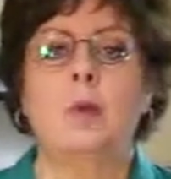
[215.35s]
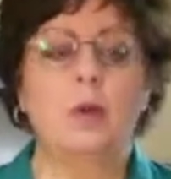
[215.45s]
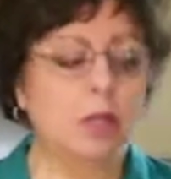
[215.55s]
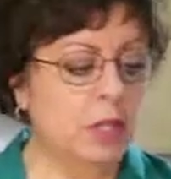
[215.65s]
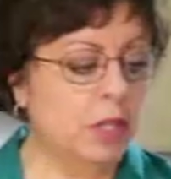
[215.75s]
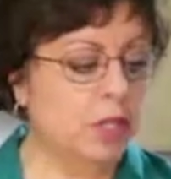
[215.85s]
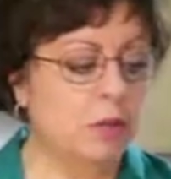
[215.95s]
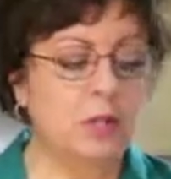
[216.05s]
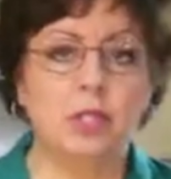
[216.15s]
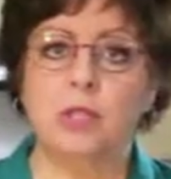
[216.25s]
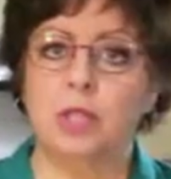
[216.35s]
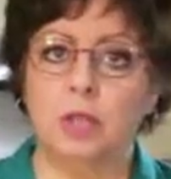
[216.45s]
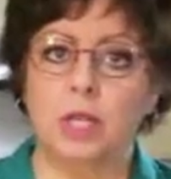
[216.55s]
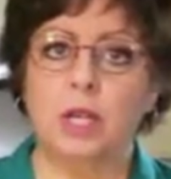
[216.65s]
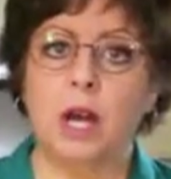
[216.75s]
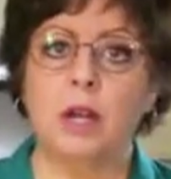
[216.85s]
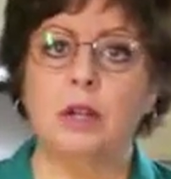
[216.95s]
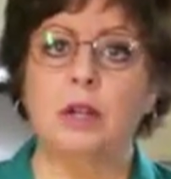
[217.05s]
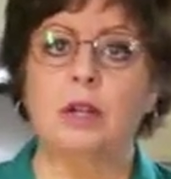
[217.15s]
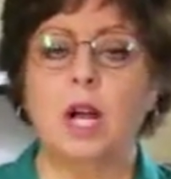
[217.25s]
What you're going to do is use a cookie
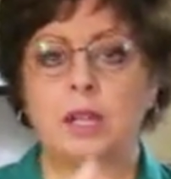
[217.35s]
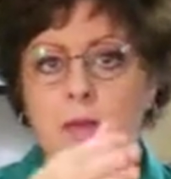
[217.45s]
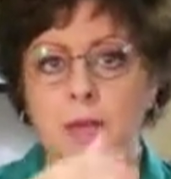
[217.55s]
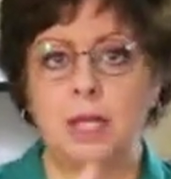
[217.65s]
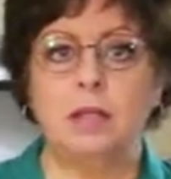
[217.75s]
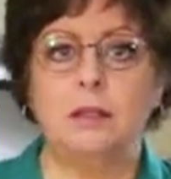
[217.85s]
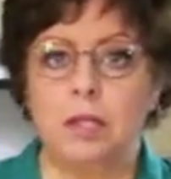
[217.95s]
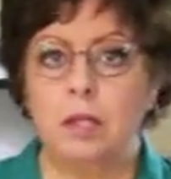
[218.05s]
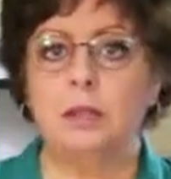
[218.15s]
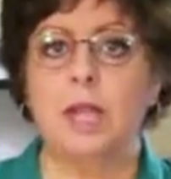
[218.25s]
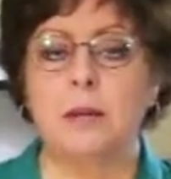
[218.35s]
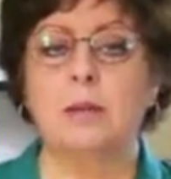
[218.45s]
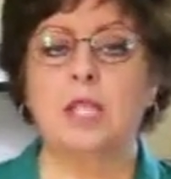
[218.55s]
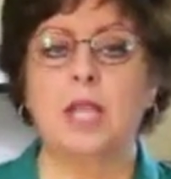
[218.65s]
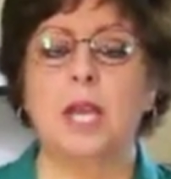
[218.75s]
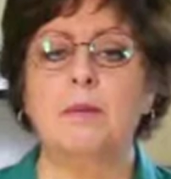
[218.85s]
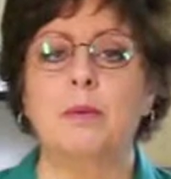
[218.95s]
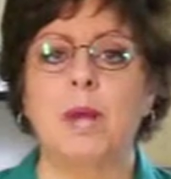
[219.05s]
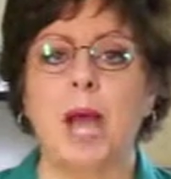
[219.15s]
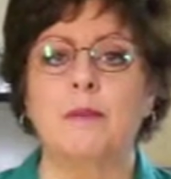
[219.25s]
cutter, cut them in a diamond shape or
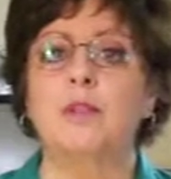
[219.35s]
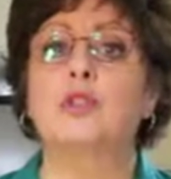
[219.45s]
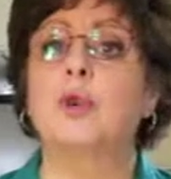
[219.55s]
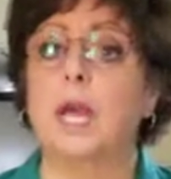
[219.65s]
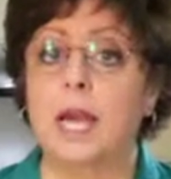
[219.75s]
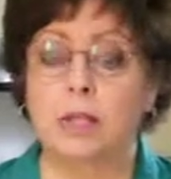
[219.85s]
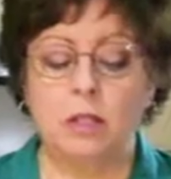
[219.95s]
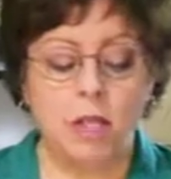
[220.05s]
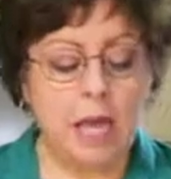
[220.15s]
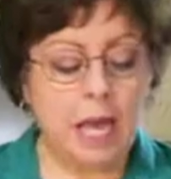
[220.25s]
what have you, triangle,